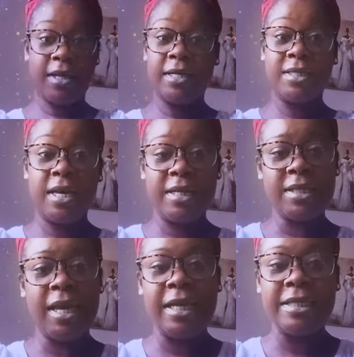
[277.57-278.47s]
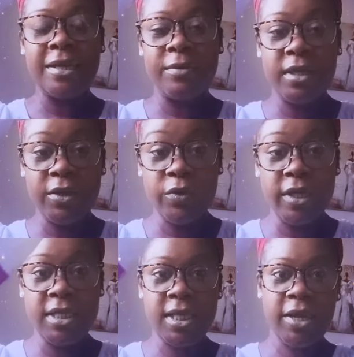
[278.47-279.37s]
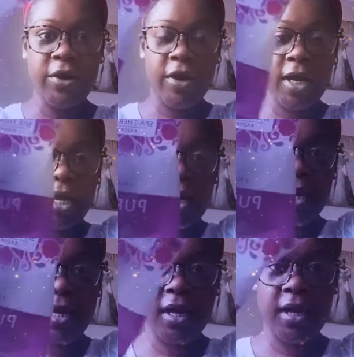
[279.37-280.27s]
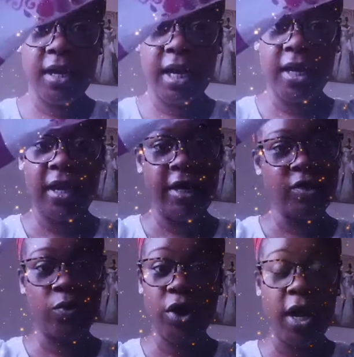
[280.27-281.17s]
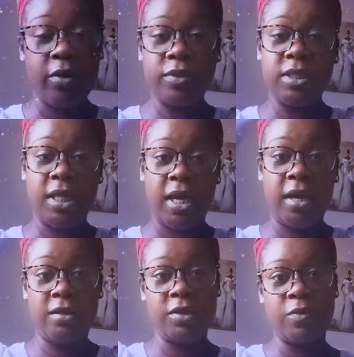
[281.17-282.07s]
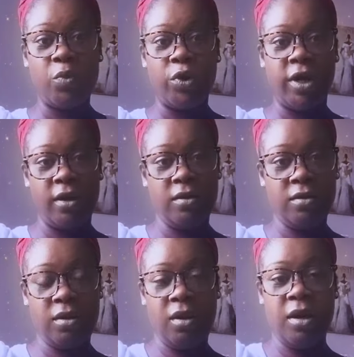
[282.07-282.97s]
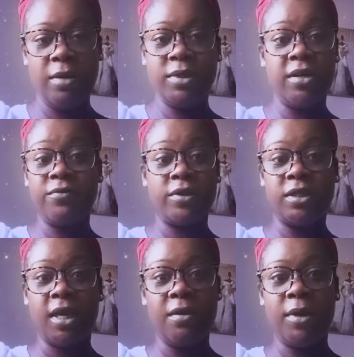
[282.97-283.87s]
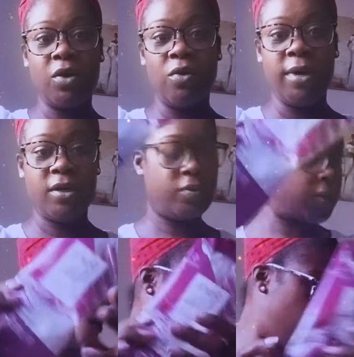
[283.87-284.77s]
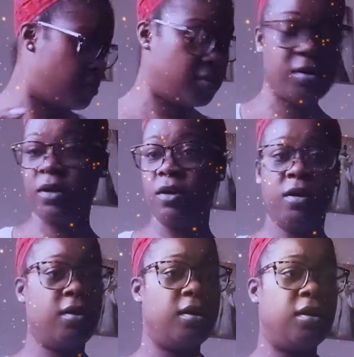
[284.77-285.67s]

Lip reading: said, it's 80 something degrees here in Connecticut and legs were out today this morning. I'm done for the day. I'm not going back outside. It